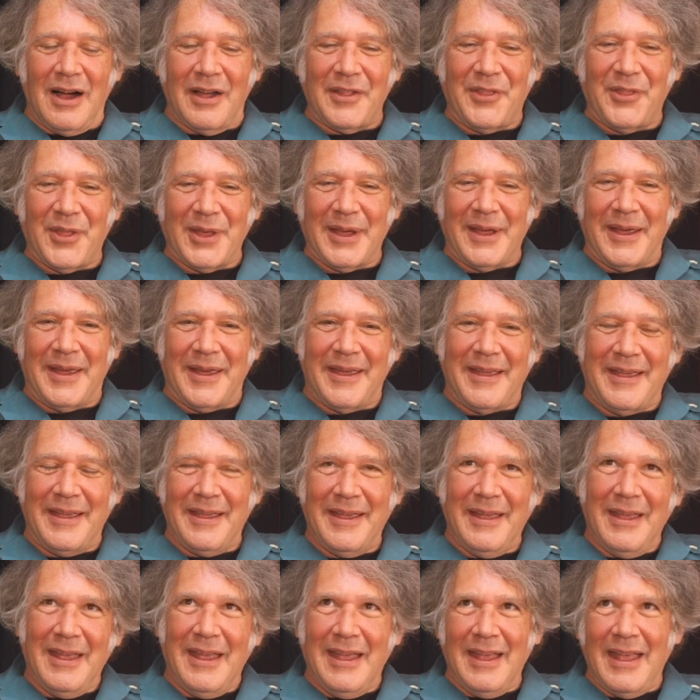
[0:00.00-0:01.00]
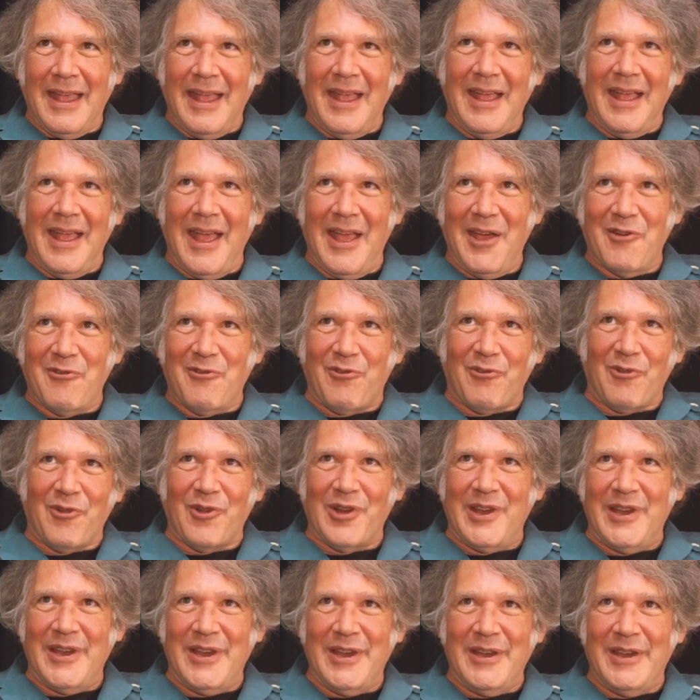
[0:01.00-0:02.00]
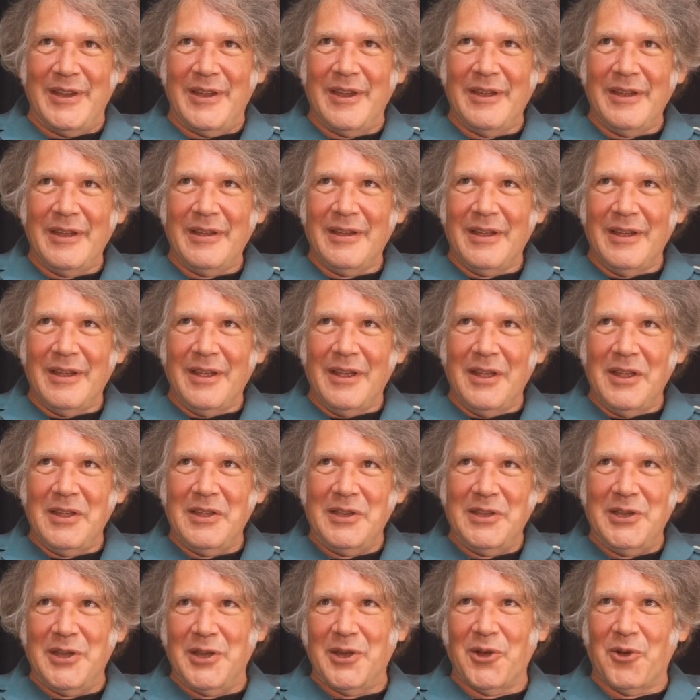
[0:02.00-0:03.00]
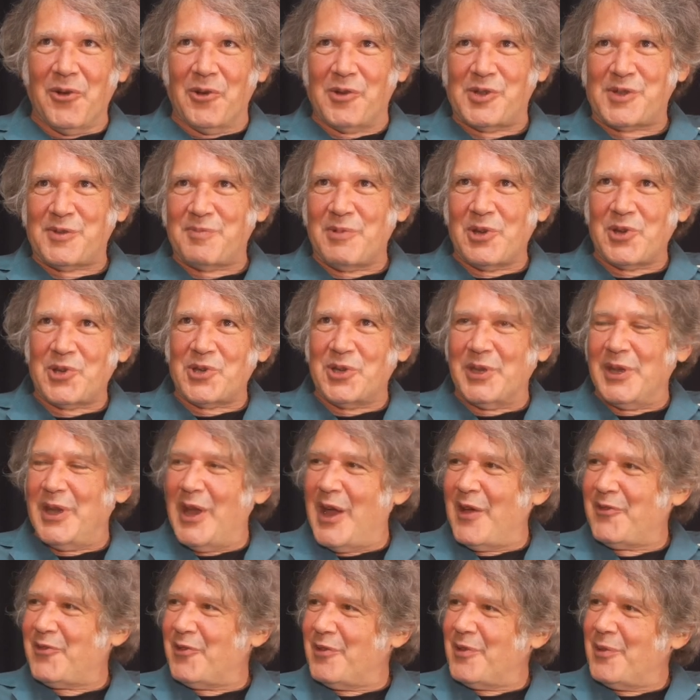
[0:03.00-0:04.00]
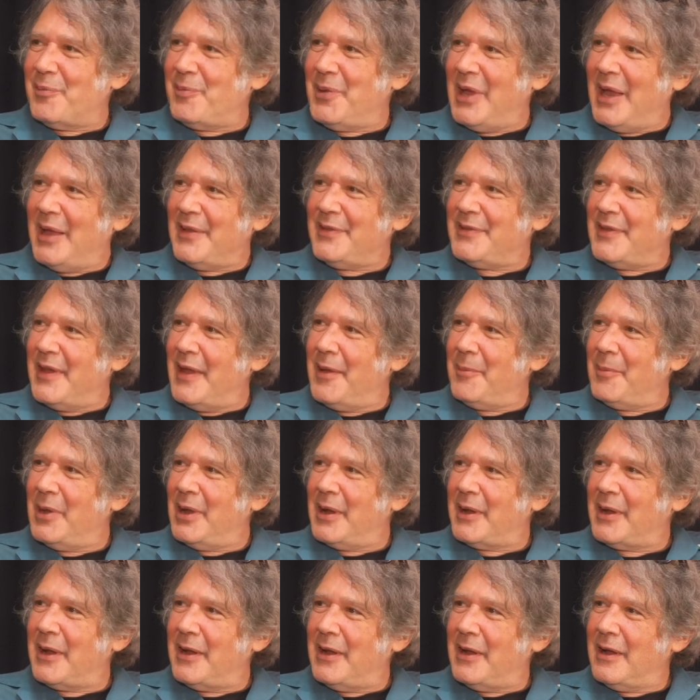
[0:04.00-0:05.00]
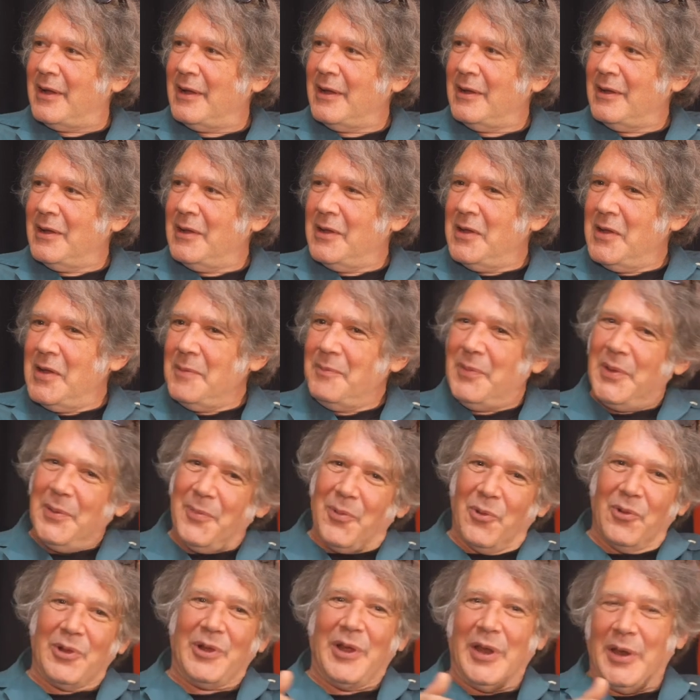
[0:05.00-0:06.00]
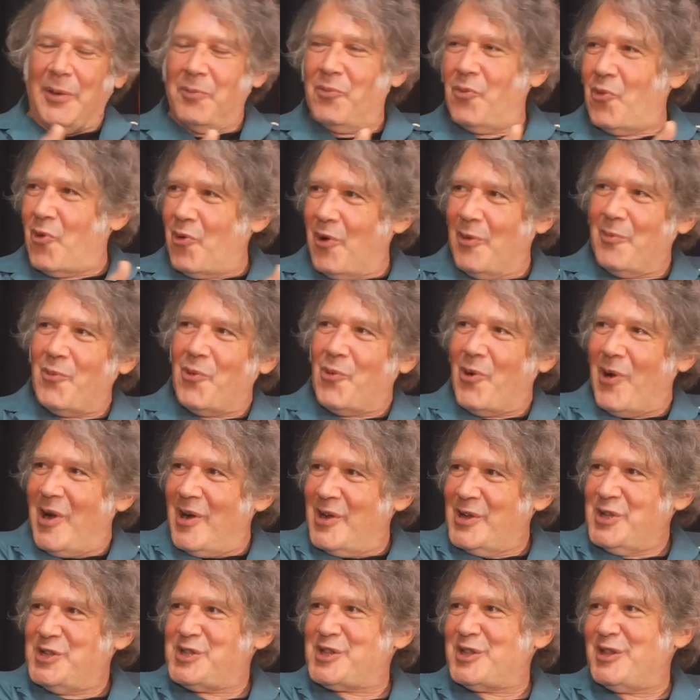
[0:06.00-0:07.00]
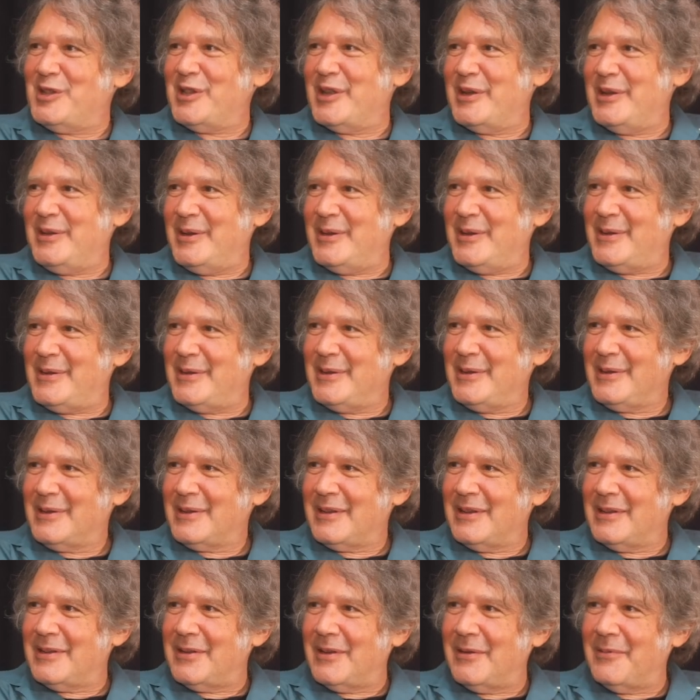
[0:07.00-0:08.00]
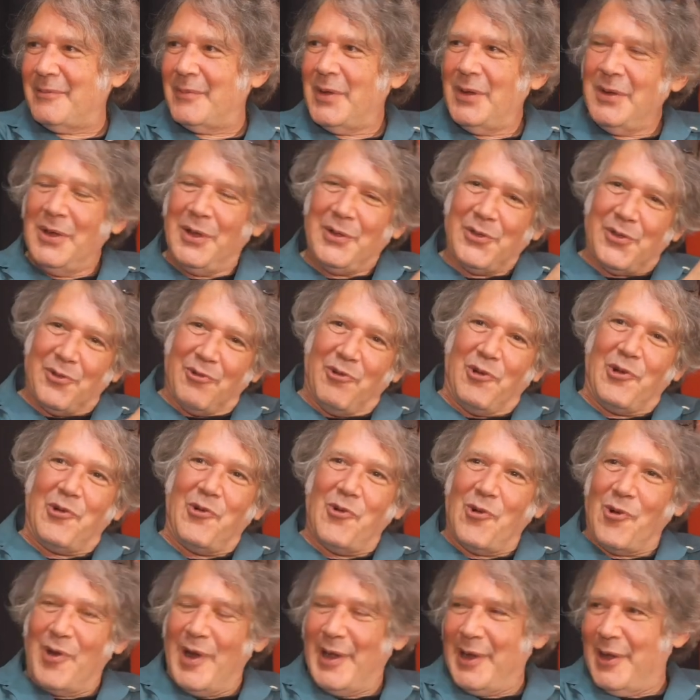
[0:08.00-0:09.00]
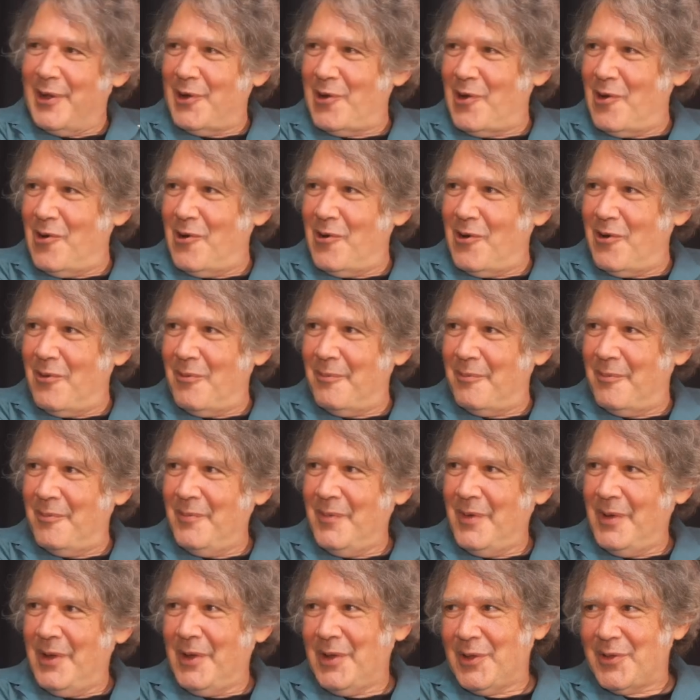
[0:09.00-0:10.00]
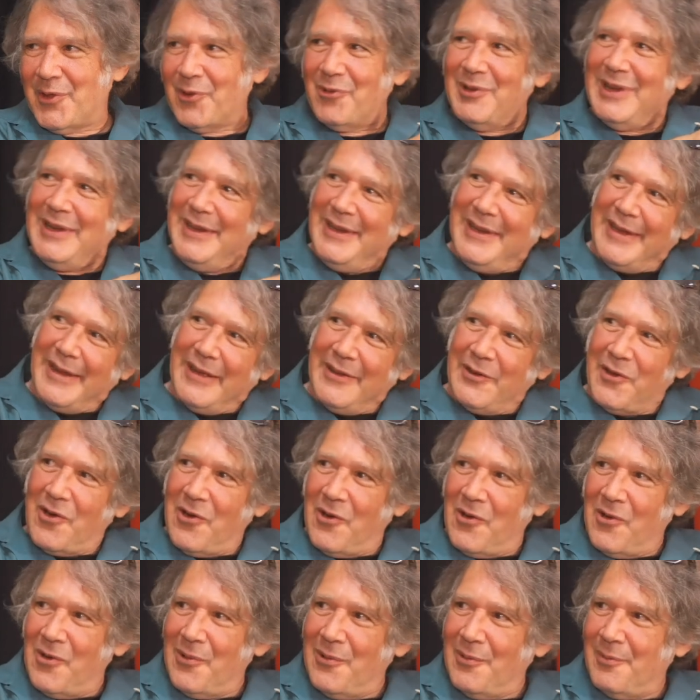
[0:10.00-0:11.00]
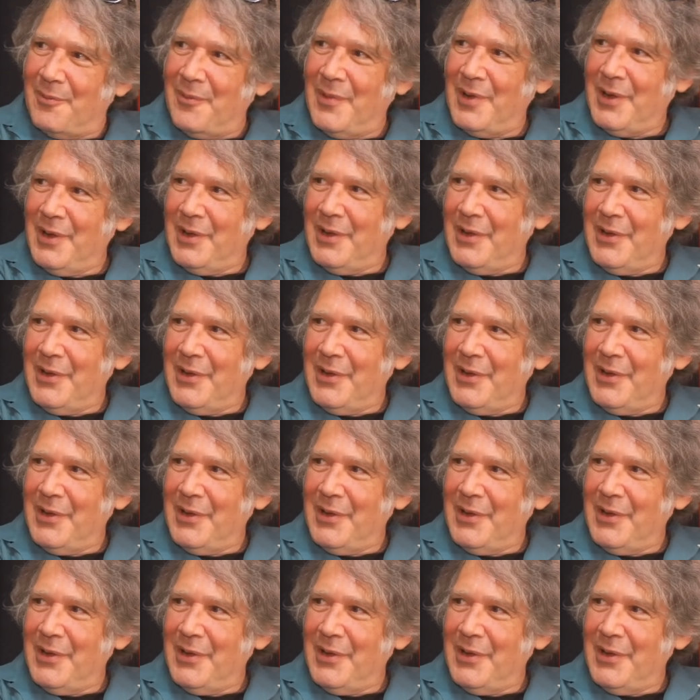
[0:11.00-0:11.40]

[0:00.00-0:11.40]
I think every year, especially after the pandemic, people are getting more and more isolated. Mm. You know, they're recording at home, they're eating at home.